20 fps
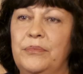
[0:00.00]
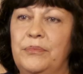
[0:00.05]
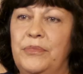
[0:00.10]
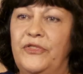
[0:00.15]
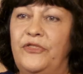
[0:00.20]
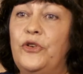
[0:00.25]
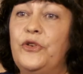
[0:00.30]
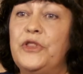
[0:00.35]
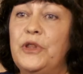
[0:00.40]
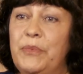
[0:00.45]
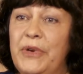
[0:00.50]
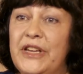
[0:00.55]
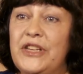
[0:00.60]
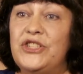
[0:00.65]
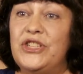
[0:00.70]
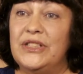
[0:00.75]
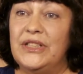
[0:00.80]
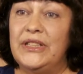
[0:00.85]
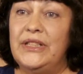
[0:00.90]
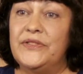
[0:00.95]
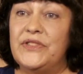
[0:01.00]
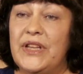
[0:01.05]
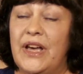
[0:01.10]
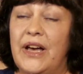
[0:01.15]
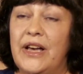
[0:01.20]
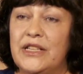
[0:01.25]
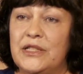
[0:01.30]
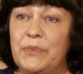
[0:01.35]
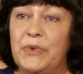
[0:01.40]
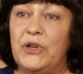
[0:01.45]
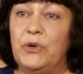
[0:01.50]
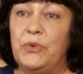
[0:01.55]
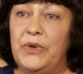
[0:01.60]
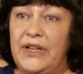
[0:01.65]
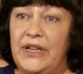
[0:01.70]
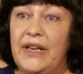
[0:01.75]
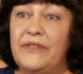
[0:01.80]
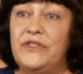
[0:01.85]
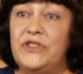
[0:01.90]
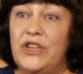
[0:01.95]
Before the patient leaves the hospital,
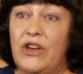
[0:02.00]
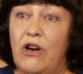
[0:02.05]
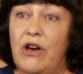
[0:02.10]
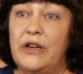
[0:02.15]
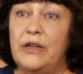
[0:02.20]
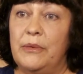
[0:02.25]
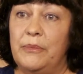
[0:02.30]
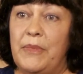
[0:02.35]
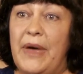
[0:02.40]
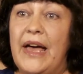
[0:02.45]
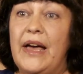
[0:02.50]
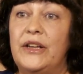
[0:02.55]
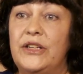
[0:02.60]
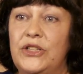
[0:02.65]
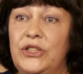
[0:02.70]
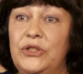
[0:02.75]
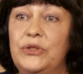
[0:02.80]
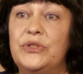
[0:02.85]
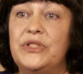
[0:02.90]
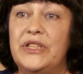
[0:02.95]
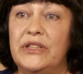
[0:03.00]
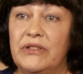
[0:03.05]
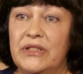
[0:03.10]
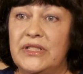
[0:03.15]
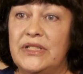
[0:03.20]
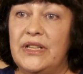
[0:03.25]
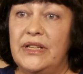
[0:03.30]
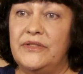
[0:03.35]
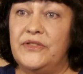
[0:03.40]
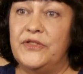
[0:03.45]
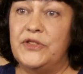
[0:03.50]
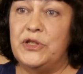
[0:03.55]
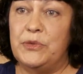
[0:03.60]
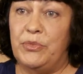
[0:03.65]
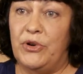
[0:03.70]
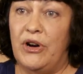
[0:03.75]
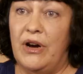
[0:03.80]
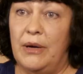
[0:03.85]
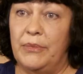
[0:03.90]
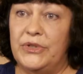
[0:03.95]
we have taught them how to use their incentive
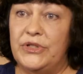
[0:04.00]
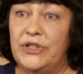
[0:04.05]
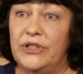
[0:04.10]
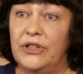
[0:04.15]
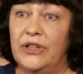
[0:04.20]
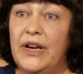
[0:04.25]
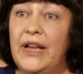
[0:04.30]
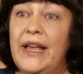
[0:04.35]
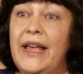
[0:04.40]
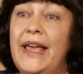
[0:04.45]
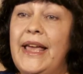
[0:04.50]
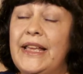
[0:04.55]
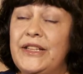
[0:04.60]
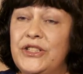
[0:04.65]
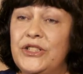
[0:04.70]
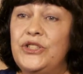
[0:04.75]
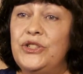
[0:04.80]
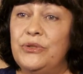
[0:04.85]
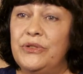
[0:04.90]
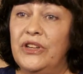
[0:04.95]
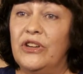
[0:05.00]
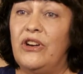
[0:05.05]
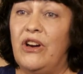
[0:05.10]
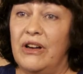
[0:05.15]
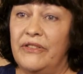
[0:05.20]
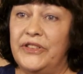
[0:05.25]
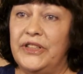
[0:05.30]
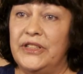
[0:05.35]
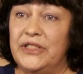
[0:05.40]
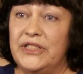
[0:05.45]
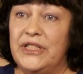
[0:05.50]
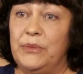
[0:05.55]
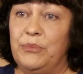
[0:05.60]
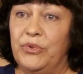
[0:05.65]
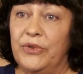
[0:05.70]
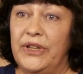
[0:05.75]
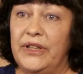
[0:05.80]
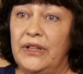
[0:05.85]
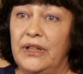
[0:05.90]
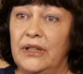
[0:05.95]
spirometer and to do their coughing and deep
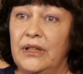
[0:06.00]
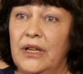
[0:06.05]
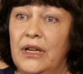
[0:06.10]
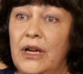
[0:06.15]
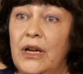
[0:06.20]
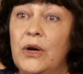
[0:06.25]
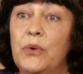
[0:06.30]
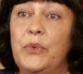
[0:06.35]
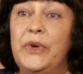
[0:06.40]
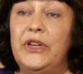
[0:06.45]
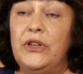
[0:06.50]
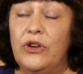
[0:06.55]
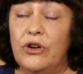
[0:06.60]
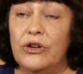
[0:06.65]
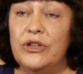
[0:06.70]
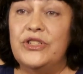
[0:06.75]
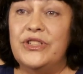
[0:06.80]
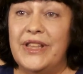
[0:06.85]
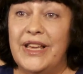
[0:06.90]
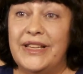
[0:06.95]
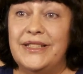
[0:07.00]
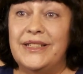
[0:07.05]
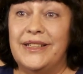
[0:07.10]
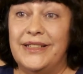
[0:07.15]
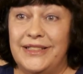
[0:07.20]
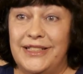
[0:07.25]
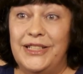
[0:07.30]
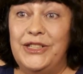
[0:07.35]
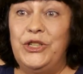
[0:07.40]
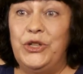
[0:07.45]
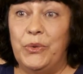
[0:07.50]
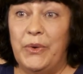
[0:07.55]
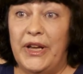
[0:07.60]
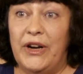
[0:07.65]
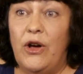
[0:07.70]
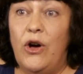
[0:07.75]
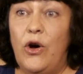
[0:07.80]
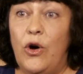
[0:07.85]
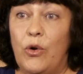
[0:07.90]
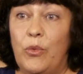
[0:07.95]
breathing. We encourage that to continue at
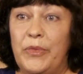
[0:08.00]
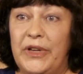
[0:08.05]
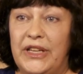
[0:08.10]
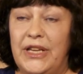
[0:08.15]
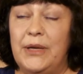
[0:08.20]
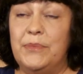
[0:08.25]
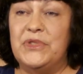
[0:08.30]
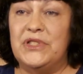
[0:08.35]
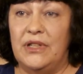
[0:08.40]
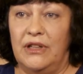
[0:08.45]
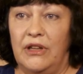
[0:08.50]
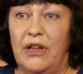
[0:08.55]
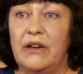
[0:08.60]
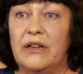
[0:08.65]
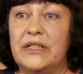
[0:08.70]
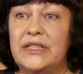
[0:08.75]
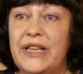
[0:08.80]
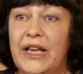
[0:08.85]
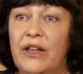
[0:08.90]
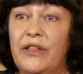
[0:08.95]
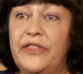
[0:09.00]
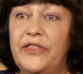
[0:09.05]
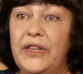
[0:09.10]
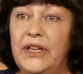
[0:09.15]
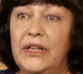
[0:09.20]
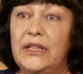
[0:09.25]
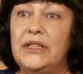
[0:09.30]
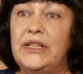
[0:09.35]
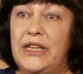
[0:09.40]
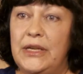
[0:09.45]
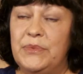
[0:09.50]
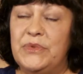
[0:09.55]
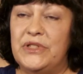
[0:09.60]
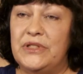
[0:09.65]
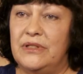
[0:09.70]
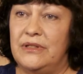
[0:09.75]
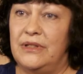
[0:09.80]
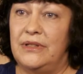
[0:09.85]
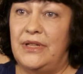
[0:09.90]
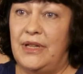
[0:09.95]
home. It keeps the lungs healthy and keeps
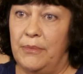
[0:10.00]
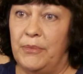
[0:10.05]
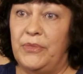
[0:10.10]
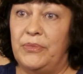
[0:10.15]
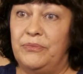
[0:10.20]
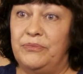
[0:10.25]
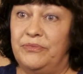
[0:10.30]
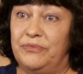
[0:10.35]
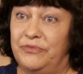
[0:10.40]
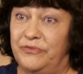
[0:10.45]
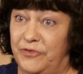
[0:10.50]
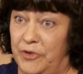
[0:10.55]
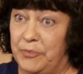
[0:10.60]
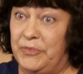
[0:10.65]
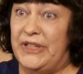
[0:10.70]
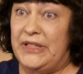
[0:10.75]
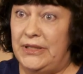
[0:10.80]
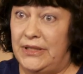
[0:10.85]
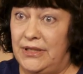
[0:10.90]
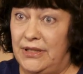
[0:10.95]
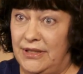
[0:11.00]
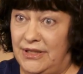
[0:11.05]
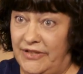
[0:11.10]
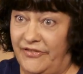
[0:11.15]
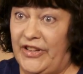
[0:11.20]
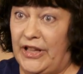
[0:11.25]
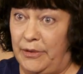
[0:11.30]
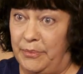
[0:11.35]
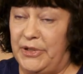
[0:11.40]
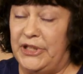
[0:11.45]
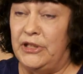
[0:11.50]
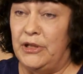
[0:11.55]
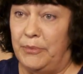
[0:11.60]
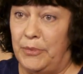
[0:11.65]
them from developing